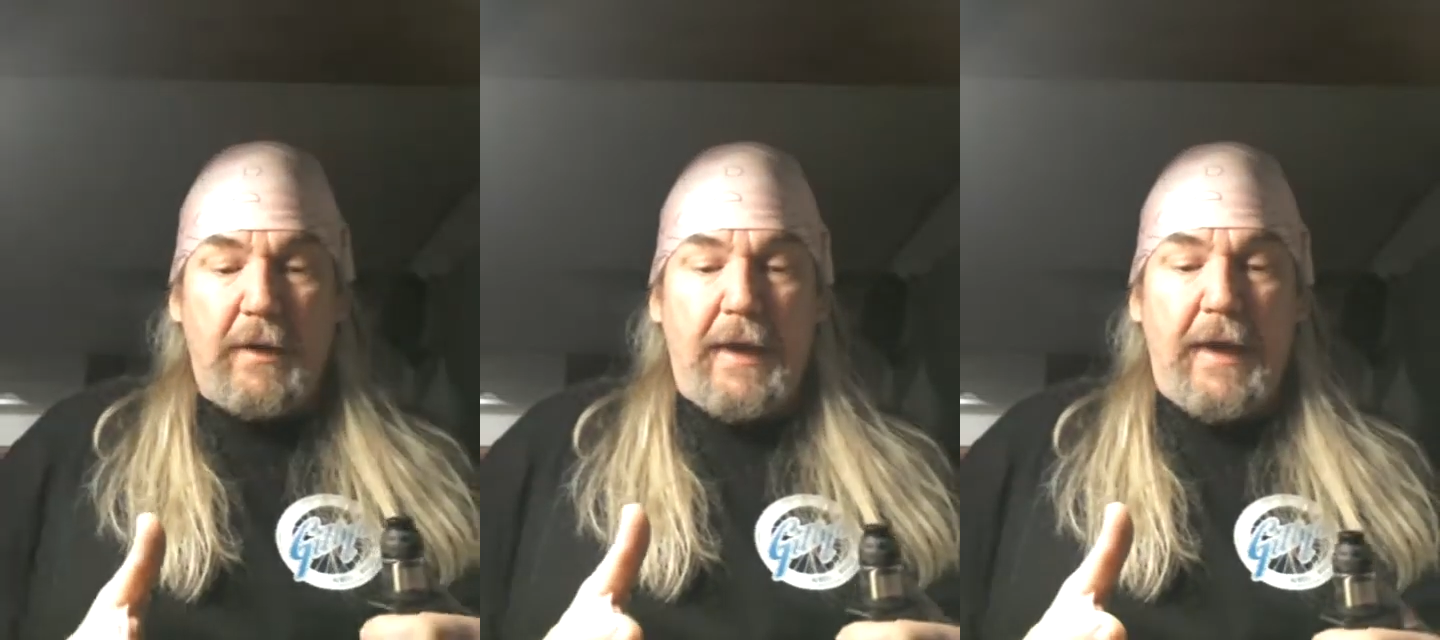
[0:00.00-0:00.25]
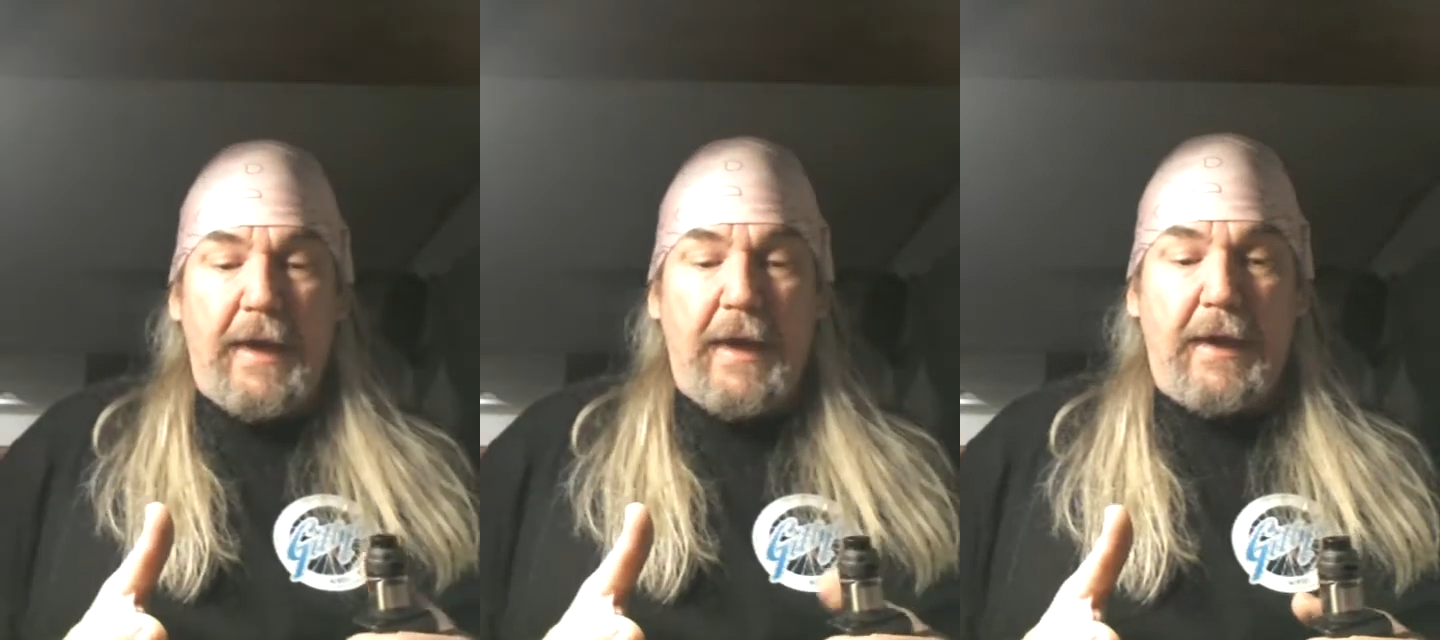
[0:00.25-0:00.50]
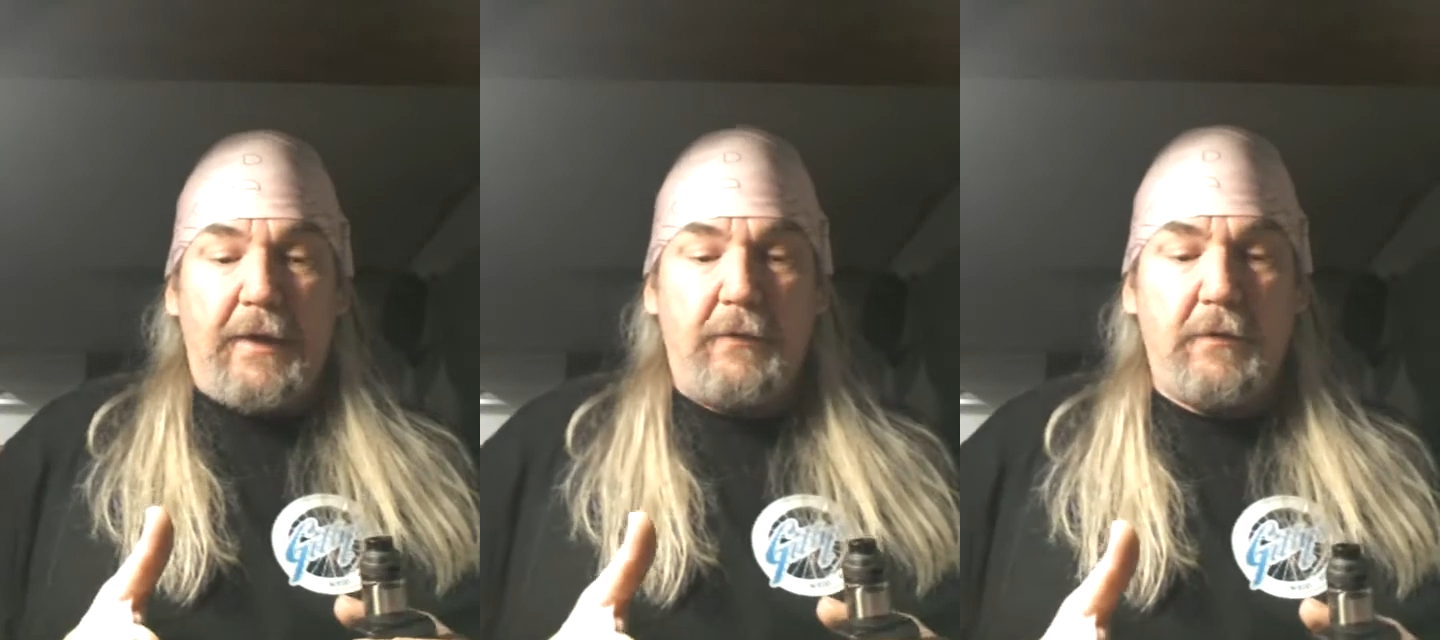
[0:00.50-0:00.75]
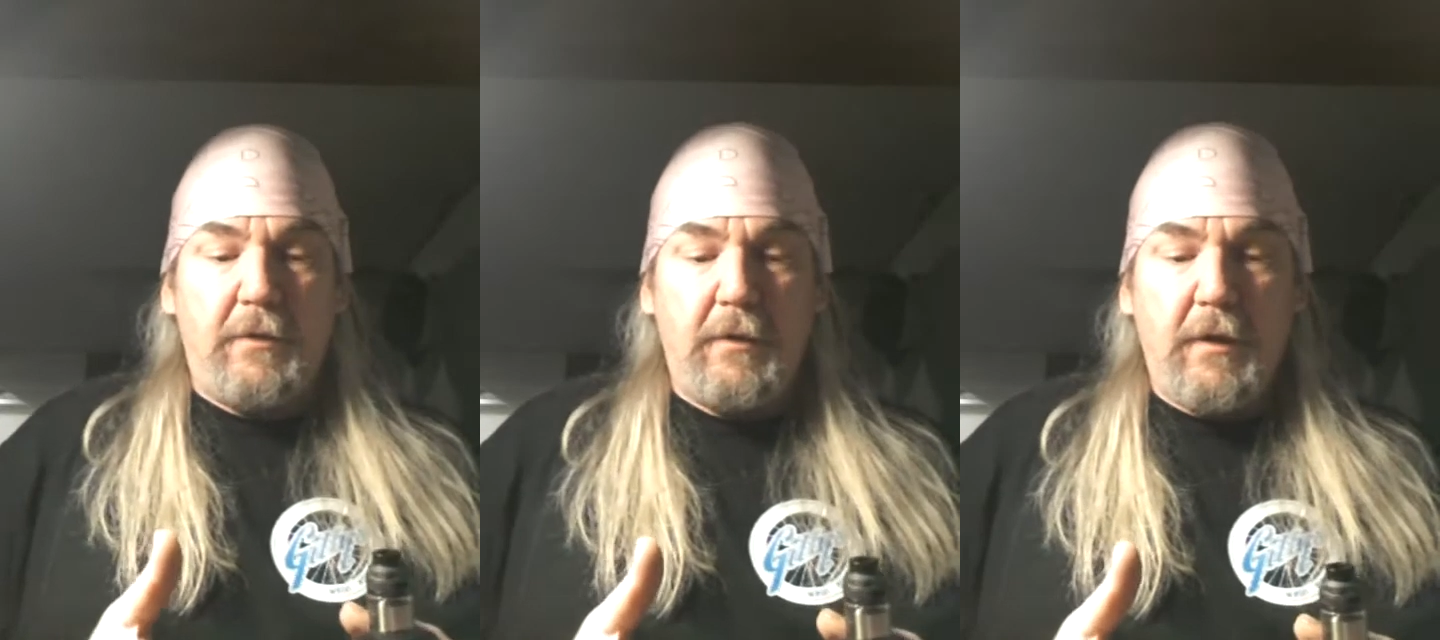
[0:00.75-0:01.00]

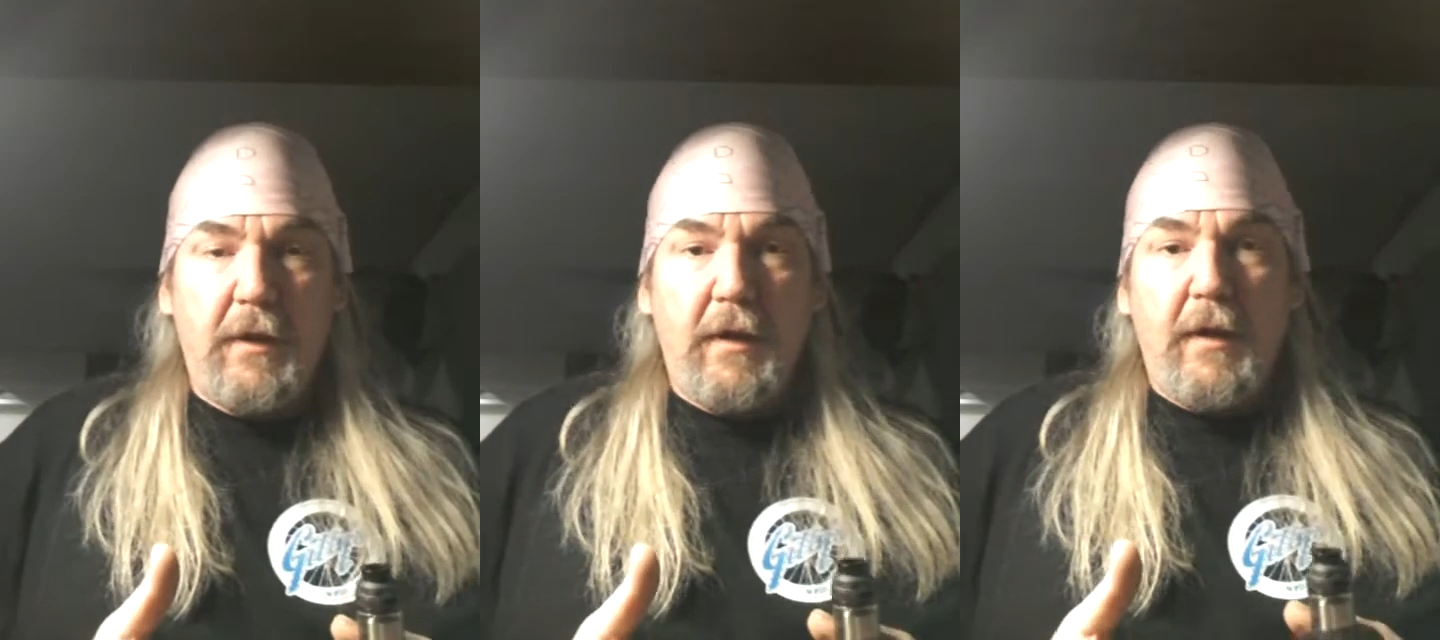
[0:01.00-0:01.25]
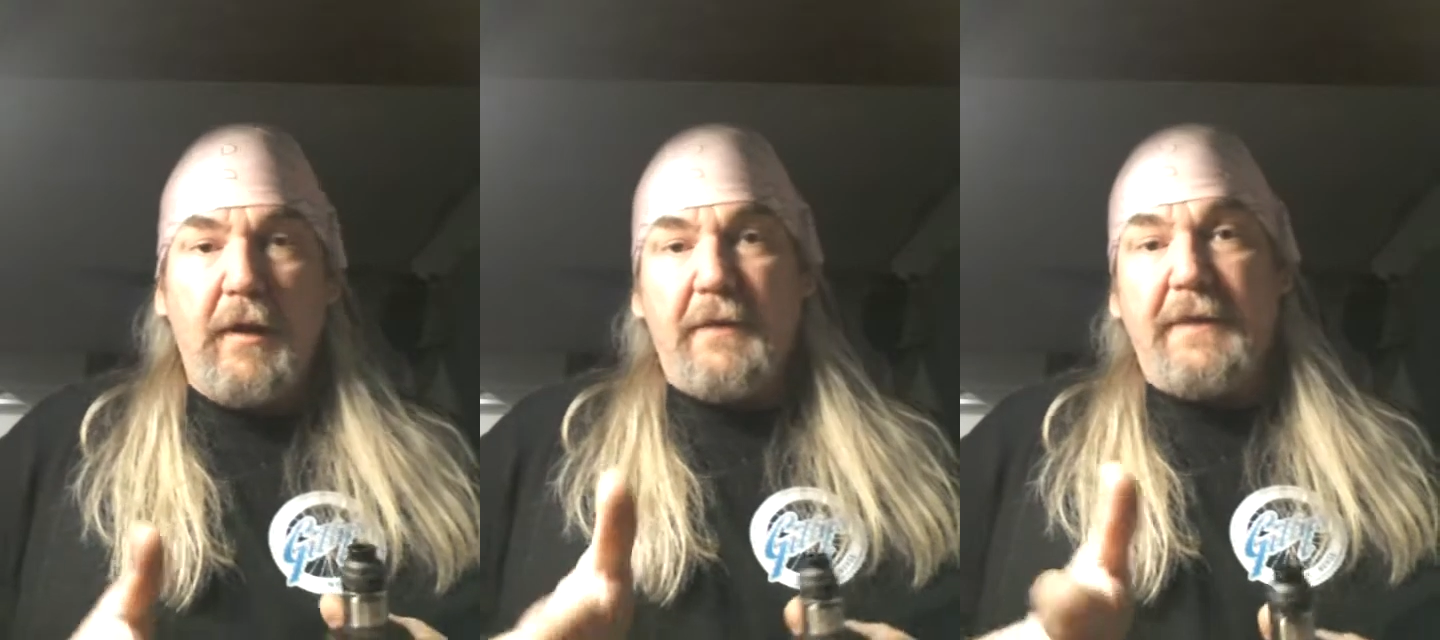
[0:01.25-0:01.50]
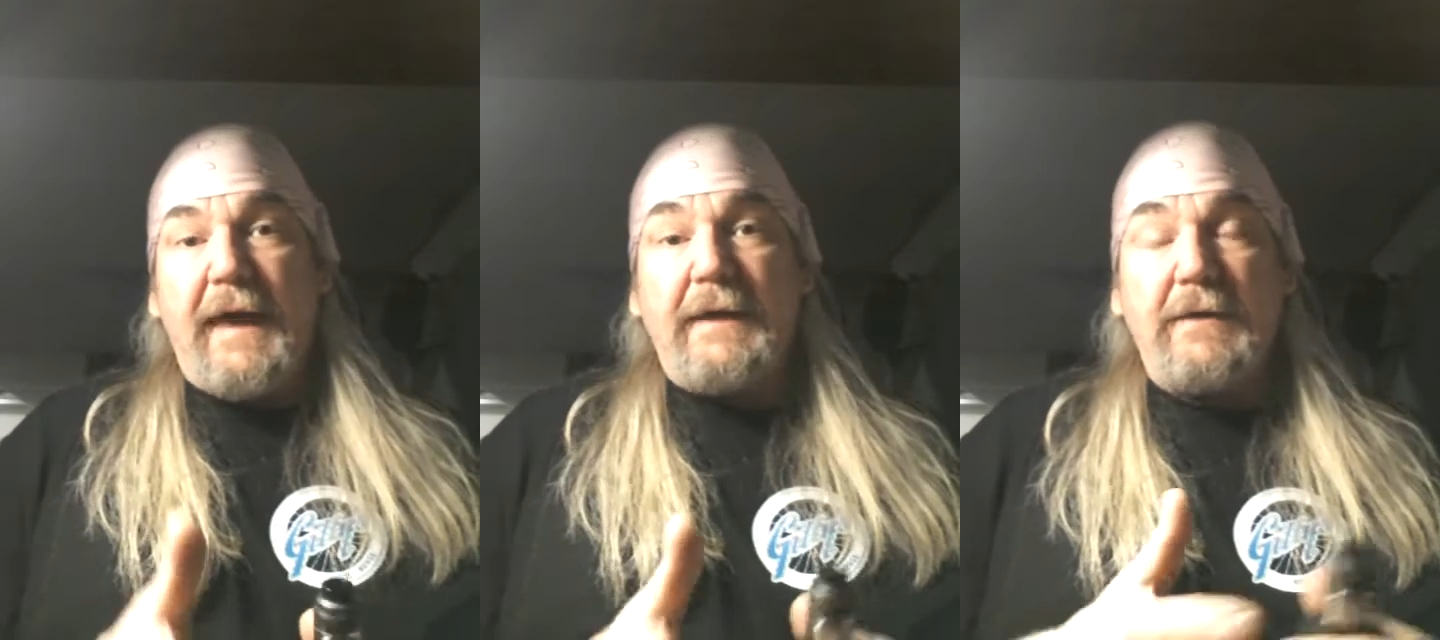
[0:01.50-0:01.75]
and that